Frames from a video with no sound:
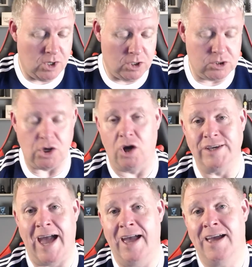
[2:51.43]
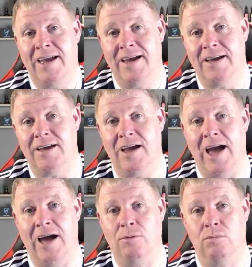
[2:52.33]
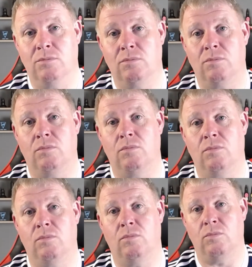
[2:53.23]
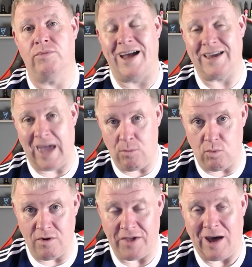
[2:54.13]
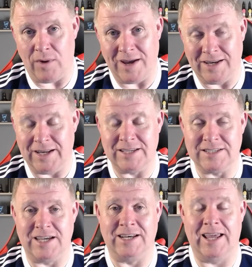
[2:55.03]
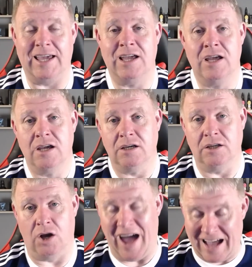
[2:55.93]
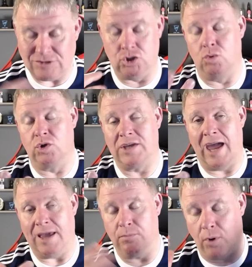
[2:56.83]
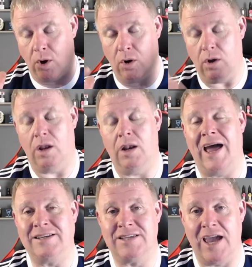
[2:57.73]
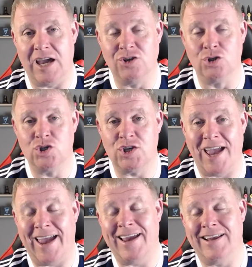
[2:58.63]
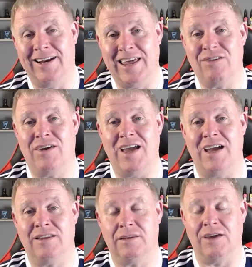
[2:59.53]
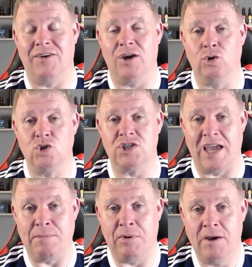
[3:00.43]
So yeah, um, that came without any nicotine in it, you know, as you would get it. But like I say, he does say leave it and give it a good steep.